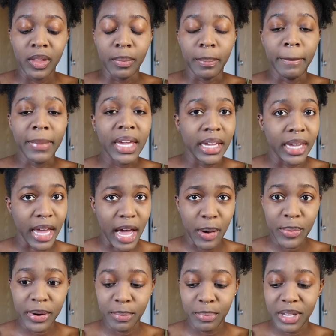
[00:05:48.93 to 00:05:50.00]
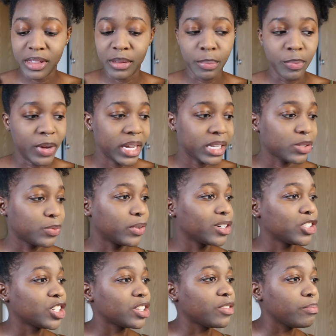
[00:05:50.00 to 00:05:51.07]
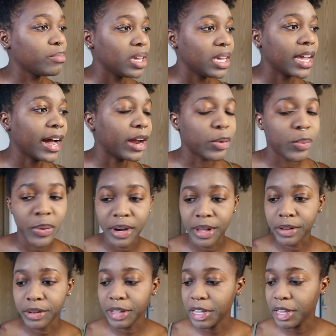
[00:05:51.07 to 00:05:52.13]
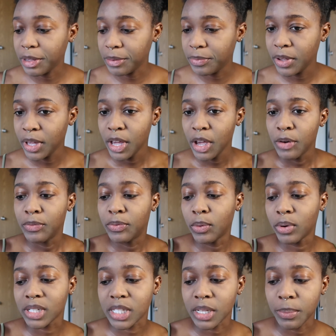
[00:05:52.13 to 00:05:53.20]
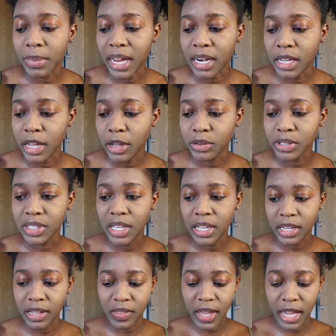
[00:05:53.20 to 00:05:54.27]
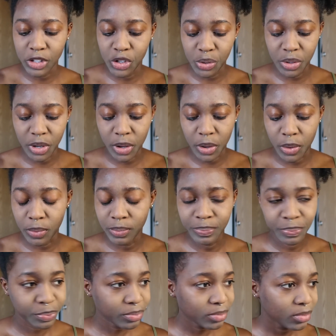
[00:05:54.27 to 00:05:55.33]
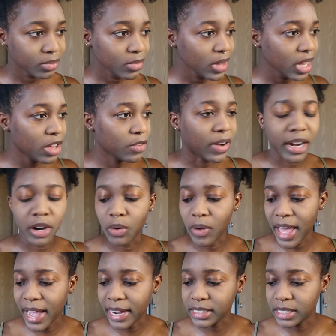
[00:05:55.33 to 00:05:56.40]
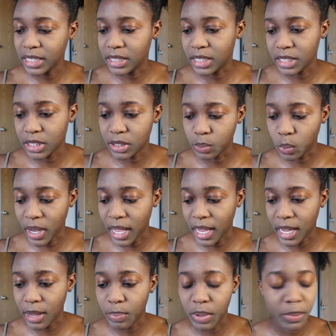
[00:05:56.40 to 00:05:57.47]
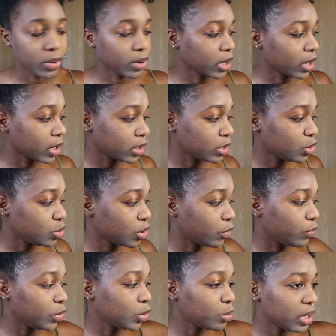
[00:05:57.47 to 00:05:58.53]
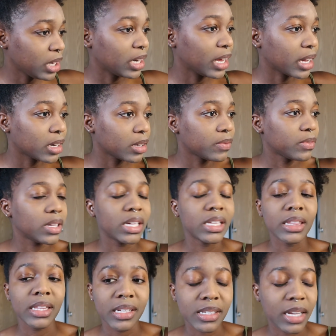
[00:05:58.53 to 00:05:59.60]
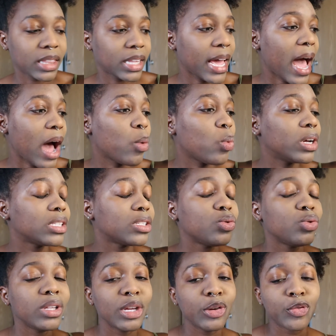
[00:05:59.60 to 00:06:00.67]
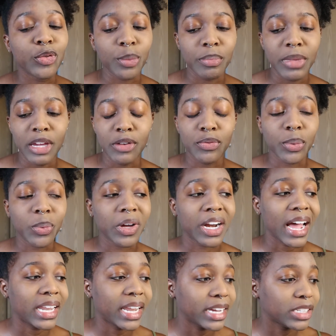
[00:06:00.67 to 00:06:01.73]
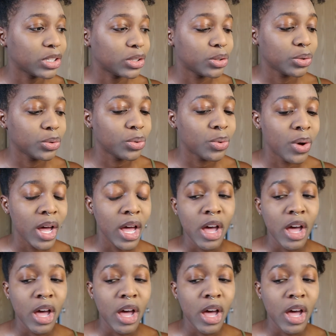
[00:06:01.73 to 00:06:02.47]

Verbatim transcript: me I want to be the best version of me I don't want to live for somebody else thinking that, you know, if I don't act this way, people are gonna, you know, view me negatively and things like that. I want to live for me, for what I like to do,